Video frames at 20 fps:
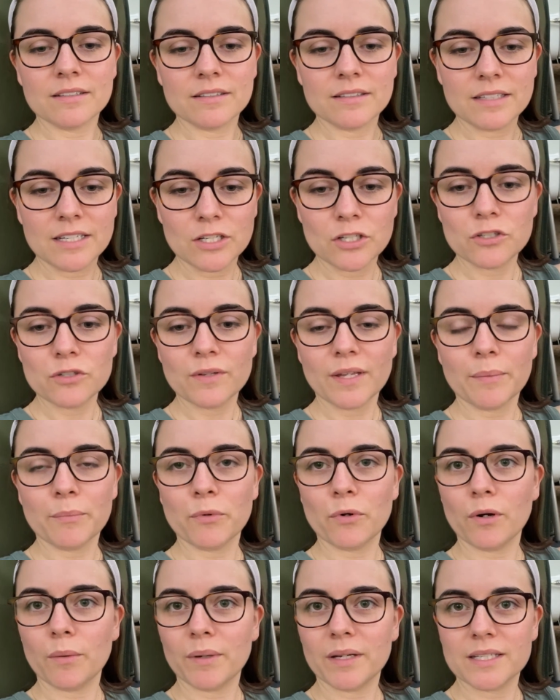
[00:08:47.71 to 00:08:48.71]
need to do that
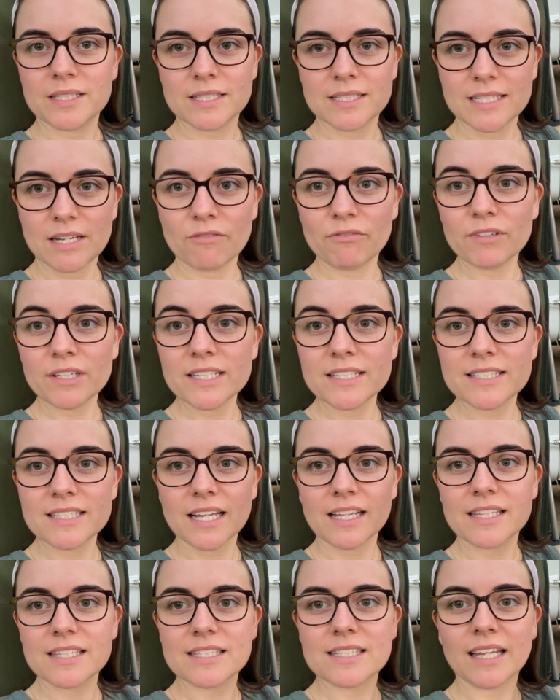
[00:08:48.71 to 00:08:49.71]
more because it definitely
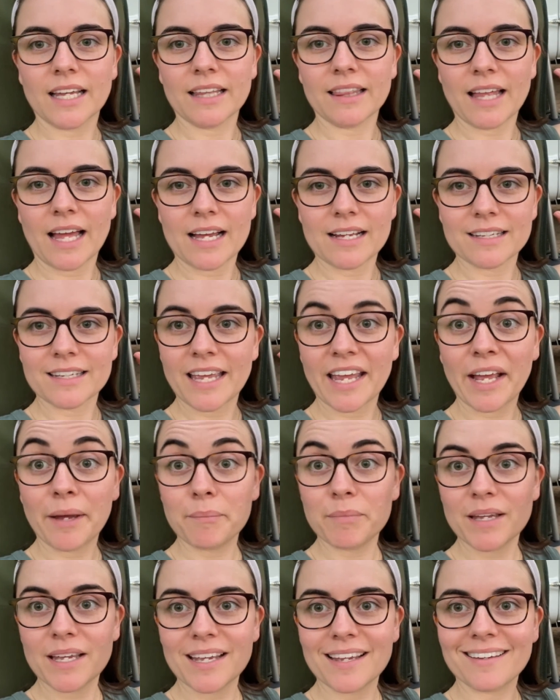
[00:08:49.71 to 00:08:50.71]
sets like that
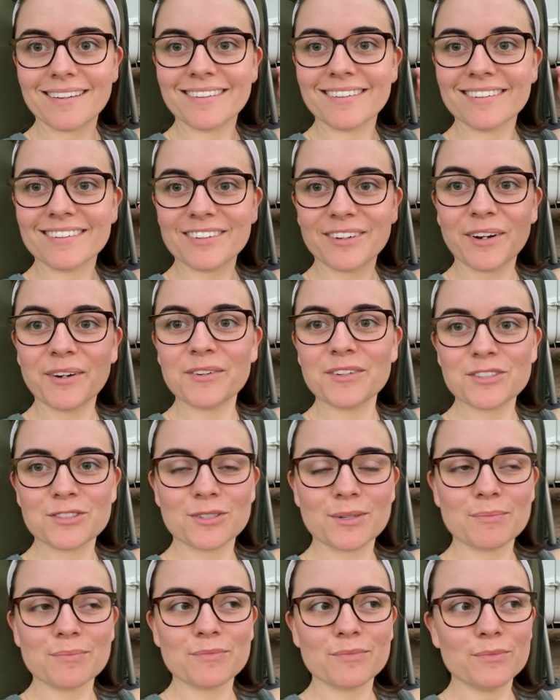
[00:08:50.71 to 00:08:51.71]
camping, you're on a
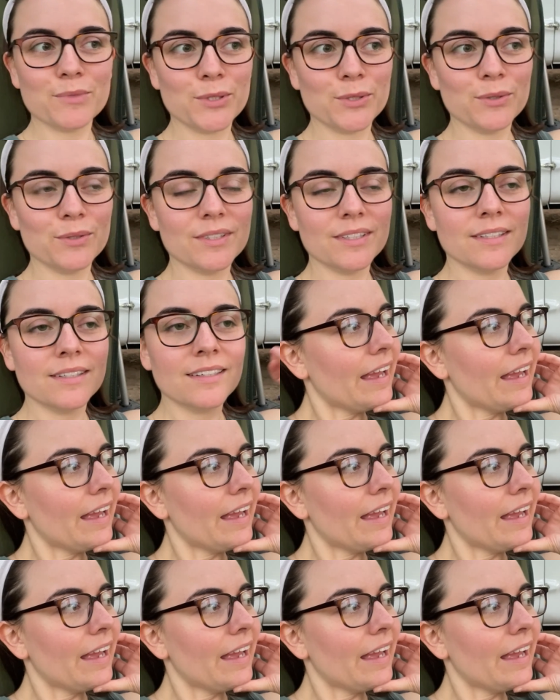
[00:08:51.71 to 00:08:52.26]
trip mood.